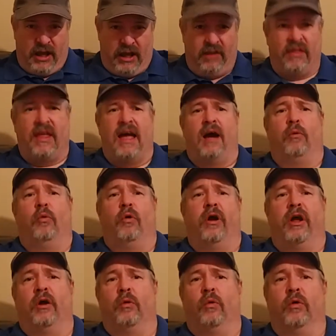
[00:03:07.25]
and that
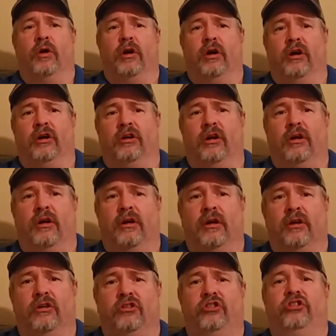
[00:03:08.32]
way we're
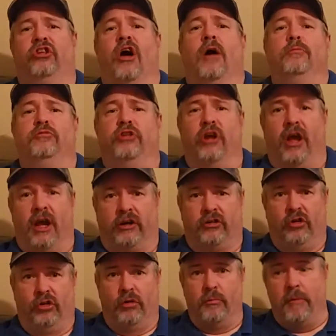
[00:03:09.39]
subject
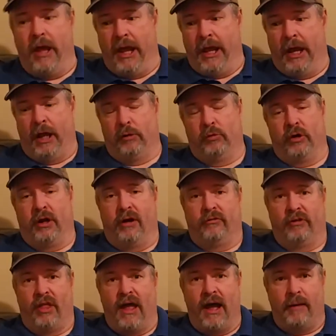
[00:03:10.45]
to the man,
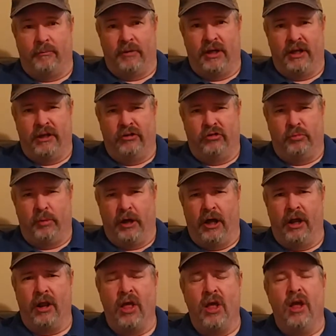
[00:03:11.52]
whatever that means,
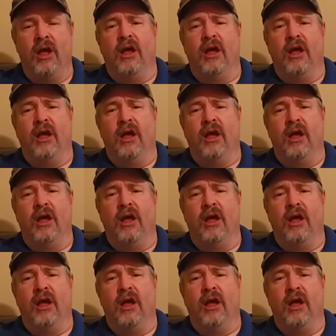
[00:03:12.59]
but